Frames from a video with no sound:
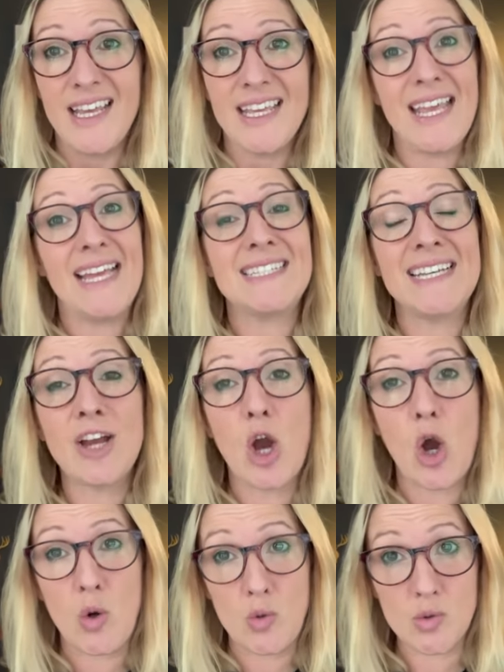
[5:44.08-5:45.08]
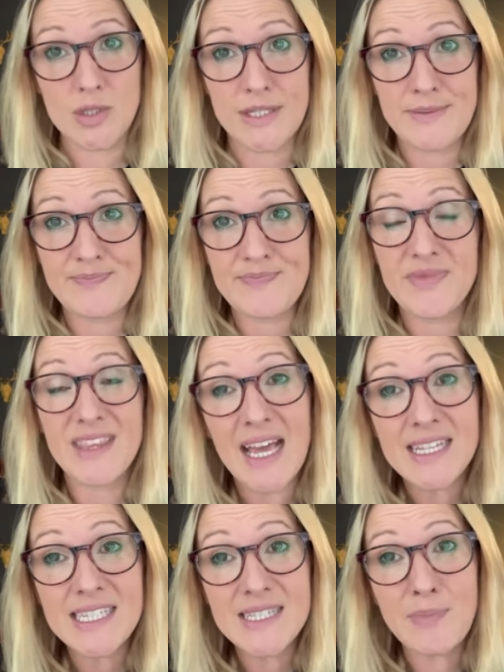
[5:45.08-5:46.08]
getting old.
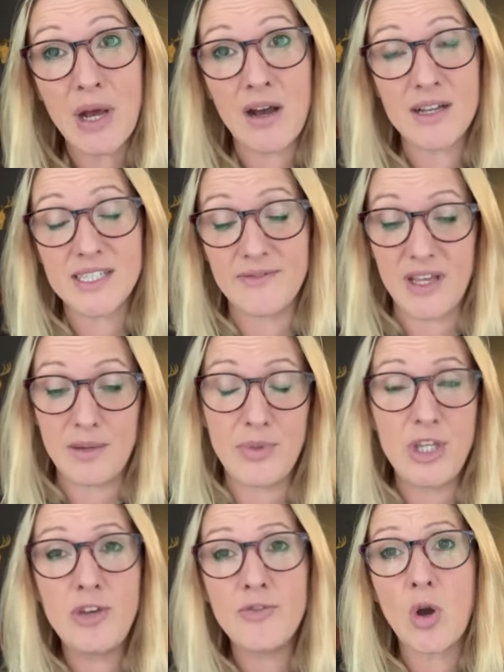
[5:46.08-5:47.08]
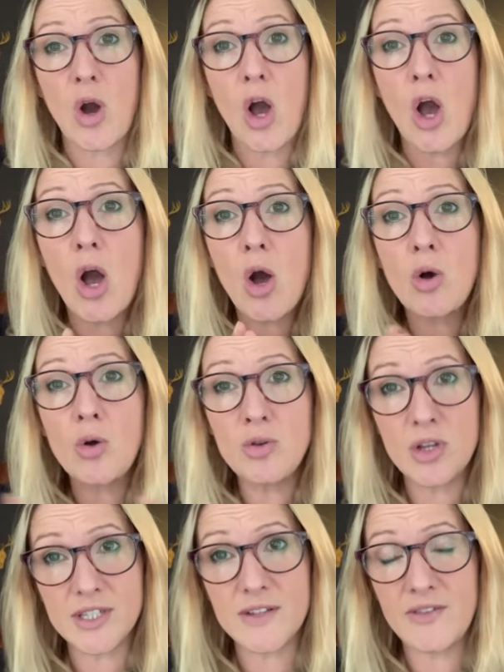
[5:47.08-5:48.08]
That is part of it, but you've got a whole
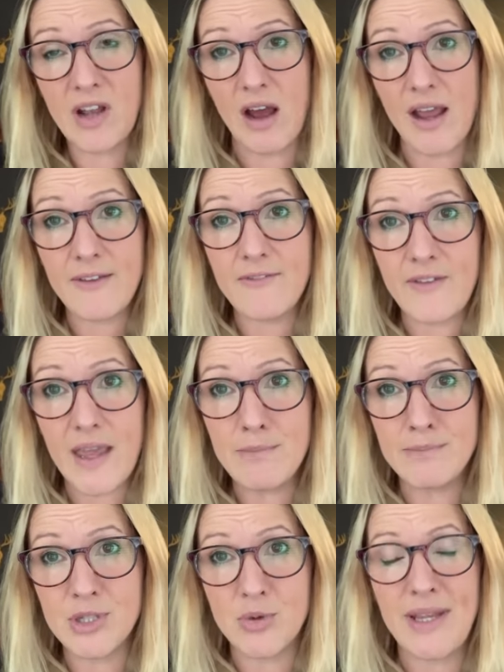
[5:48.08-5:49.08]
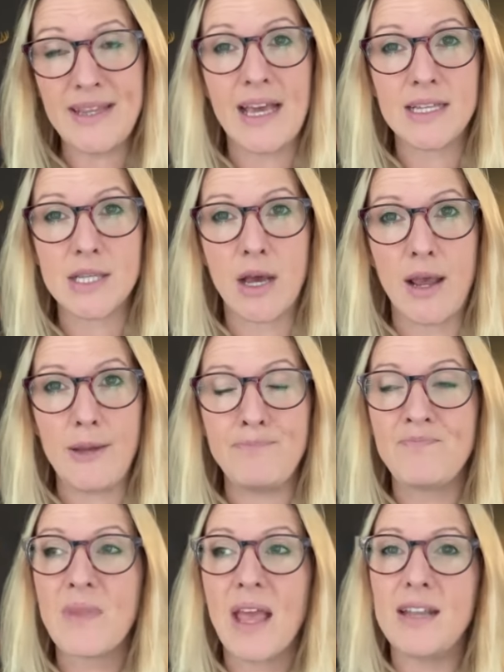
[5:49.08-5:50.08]
lot of life in between that time.
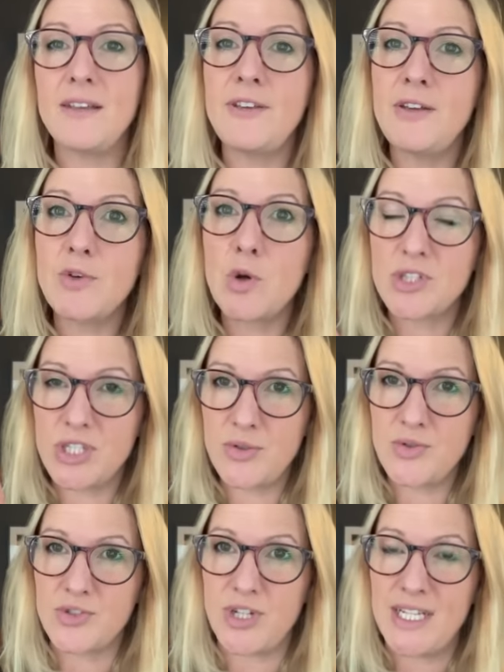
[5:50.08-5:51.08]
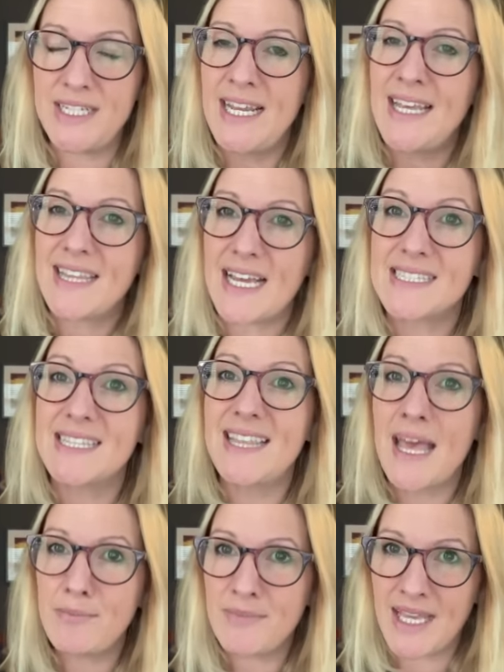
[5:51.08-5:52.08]
And if you've got children, that's
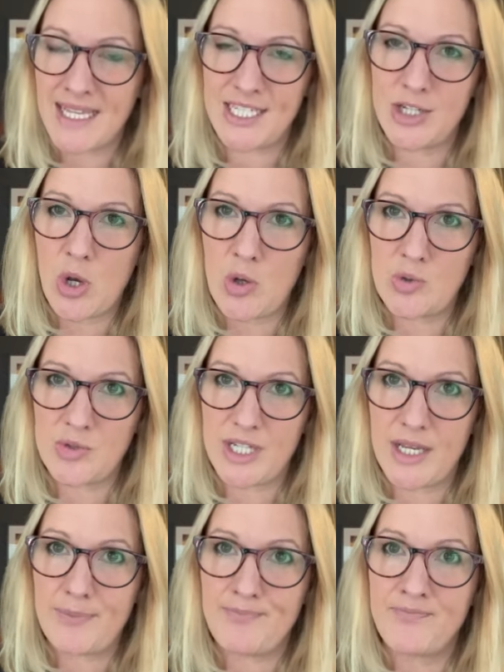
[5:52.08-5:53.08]
them getting older.